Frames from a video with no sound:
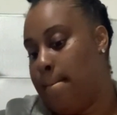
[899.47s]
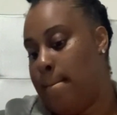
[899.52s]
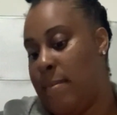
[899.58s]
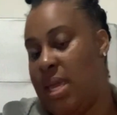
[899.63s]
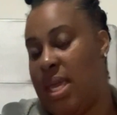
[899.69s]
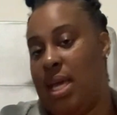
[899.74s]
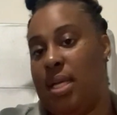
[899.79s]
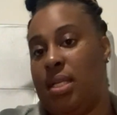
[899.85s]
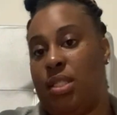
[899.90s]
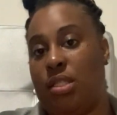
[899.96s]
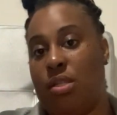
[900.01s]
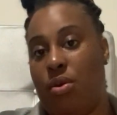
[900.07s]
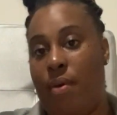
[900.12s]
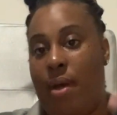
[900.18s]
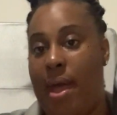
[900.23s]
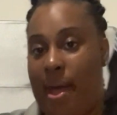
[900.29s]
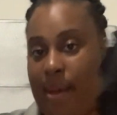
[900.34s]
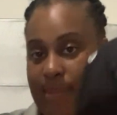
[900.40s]
Yeah,
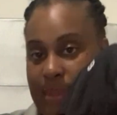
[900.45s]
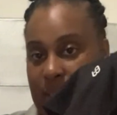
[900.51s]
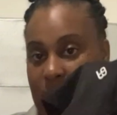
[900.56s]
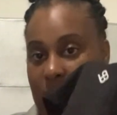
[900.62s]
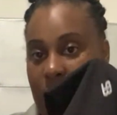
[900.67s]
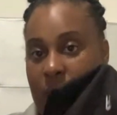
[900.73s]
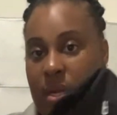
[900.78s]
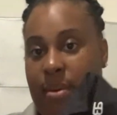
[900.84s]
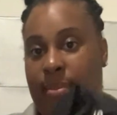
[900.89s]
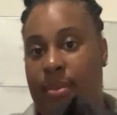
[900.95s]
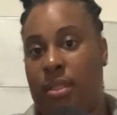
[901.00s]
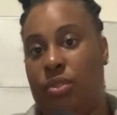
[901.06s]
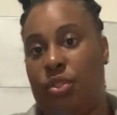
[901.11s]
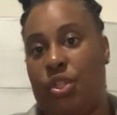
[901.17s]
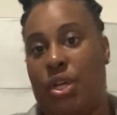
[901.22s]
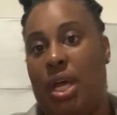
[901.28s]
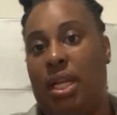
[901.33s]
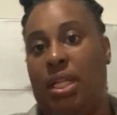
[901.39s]
so Amazon, I'm gonna
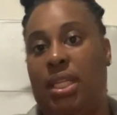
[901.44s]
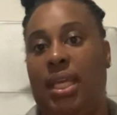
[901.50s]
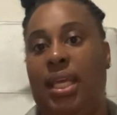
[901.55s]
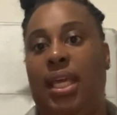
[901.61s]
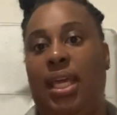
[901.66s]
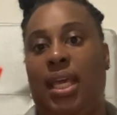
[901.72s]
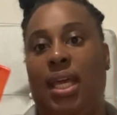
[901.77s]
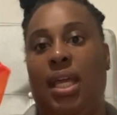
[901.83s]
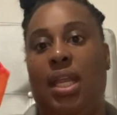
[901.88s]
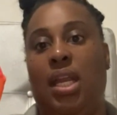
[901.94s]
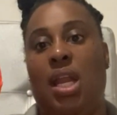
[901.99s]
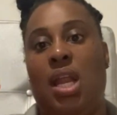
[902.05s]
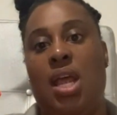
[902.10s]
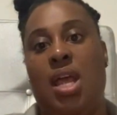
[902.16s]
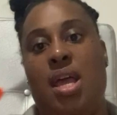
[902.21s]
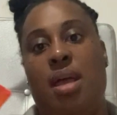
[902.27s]
try to link it,